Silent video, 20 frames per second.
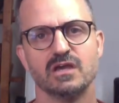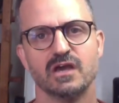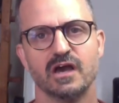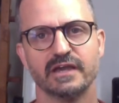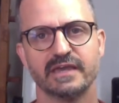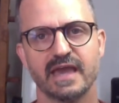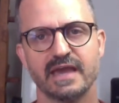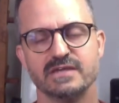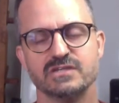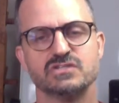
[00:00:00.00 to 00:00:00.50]

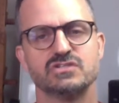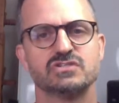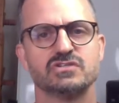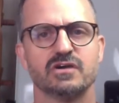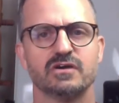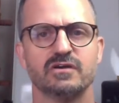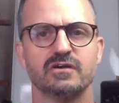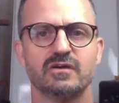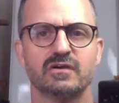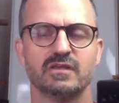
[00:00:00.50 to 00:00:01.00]
Okay,
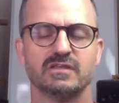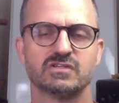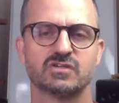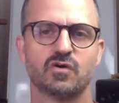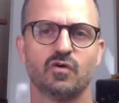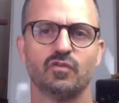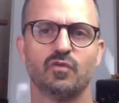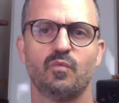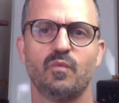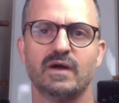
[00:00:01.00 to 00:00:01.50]
so it's
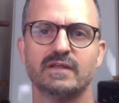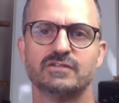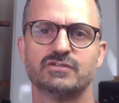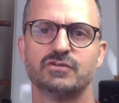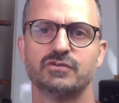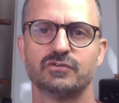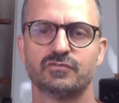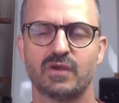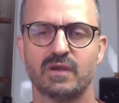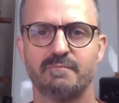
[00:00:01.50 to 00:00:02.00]
called the 1,
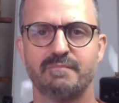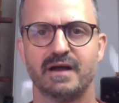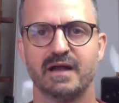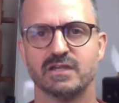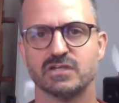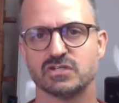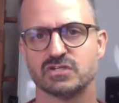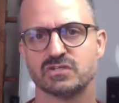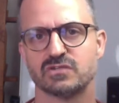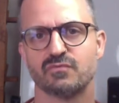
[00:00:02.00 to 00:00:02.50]
2, 3
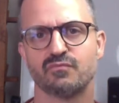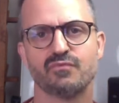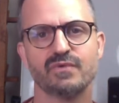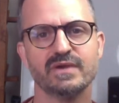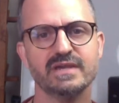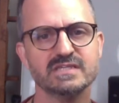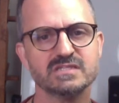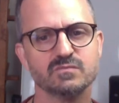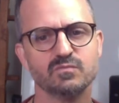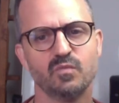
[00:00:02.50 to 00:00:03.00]
punch. The
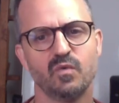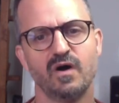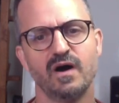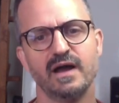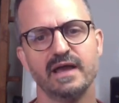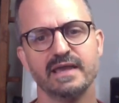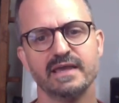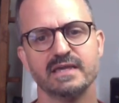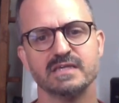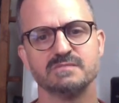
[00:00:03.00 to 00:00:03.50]
reason
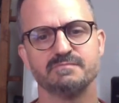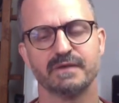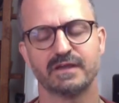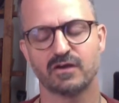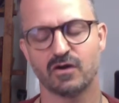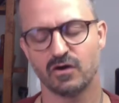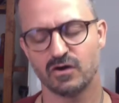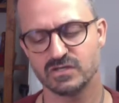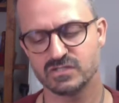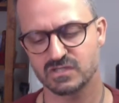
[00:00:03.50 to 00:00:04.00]
why is
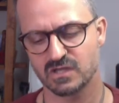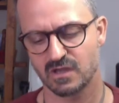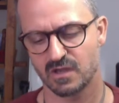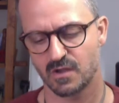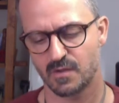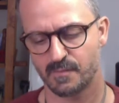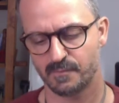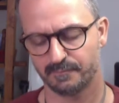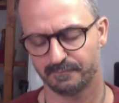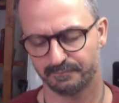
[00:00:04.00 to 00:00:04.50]
because
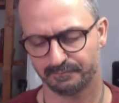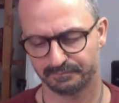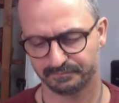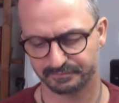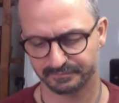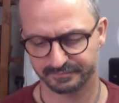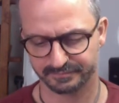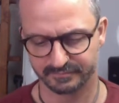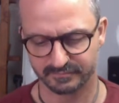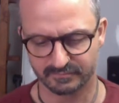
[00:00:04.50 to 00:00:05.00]

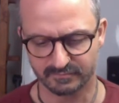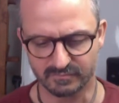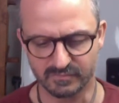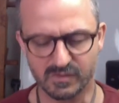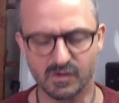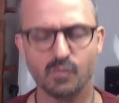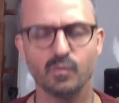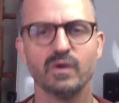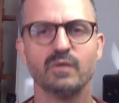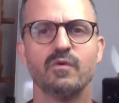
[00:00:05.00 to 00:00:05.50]

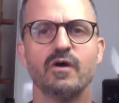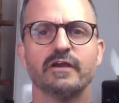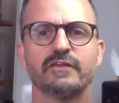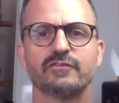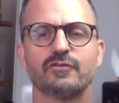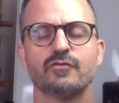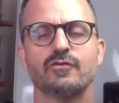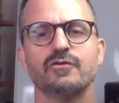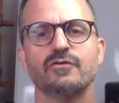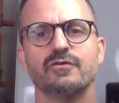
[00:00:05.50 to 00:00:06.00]
we work
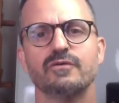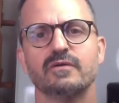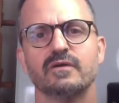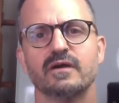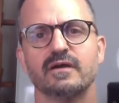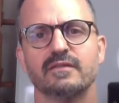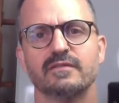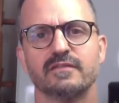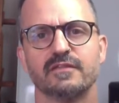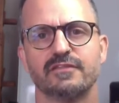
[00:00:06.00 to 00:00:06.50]
through
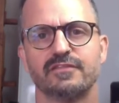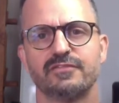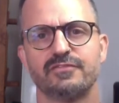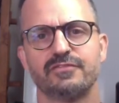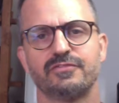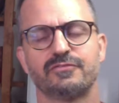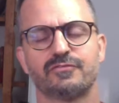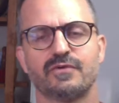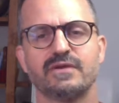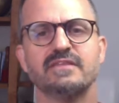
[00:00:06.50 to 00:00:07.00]
the
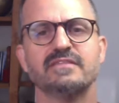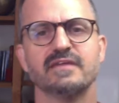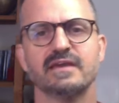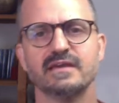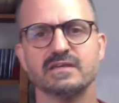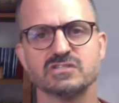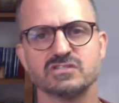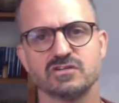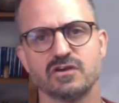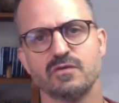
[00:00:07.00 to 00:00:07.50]
three
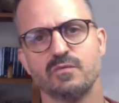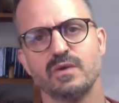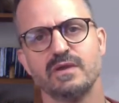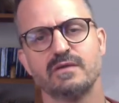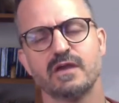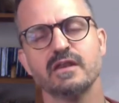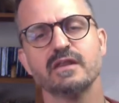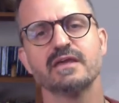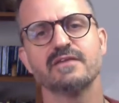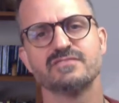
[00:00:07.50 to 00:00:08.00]
things. So we're
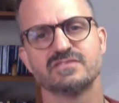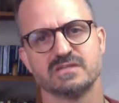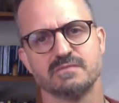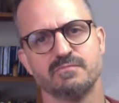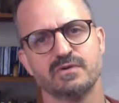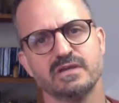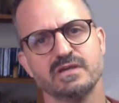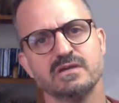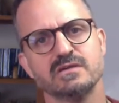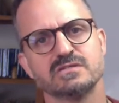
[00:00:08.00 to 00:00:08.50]
going to give
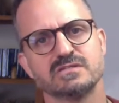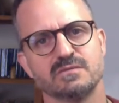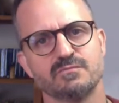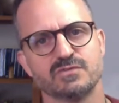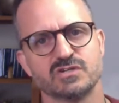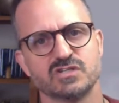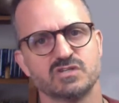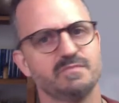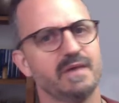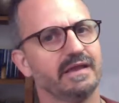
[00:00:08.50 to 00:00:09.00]
somebody some
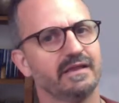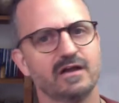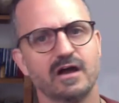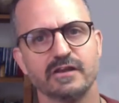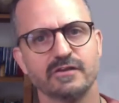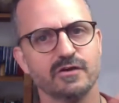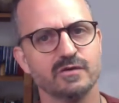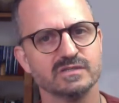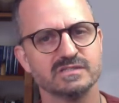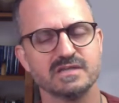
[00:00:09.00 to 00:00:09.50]
respect. I
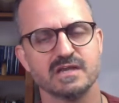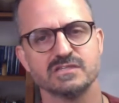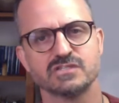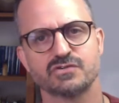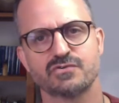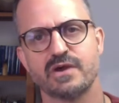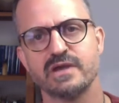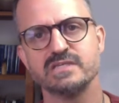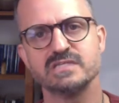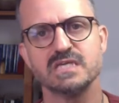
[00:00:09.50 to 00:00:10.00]
know it sounds
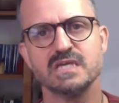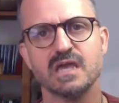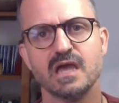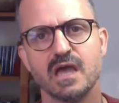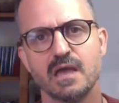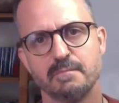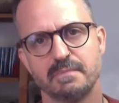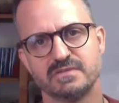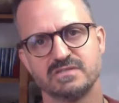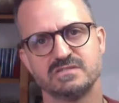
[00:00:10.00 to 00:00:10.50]
crazy,
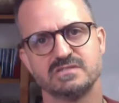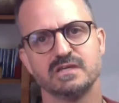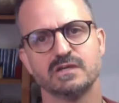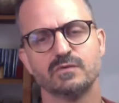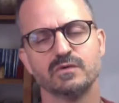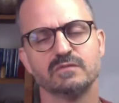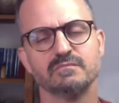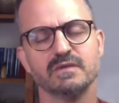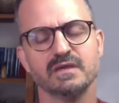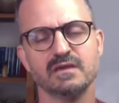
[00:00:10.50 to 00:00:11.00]
but stick
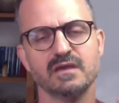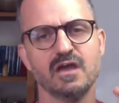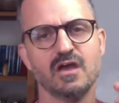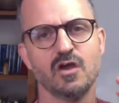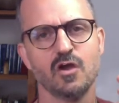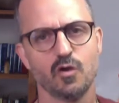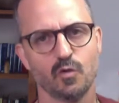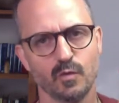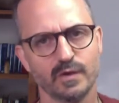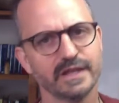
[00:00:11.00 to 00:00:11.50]
with me.
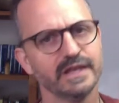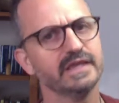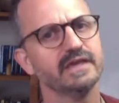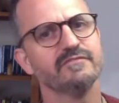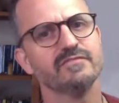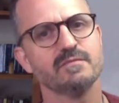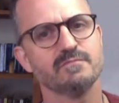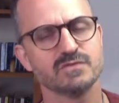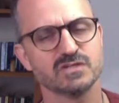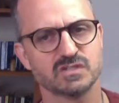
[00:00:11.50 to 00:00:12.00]
We're going to give
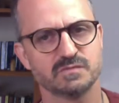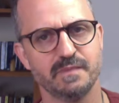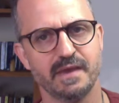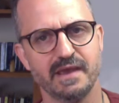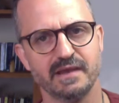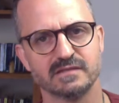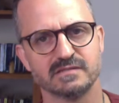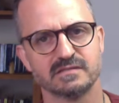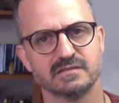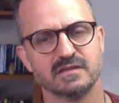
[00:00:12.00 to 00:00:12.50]
them
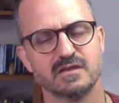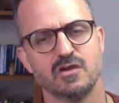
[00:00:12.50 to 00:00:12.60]
respect.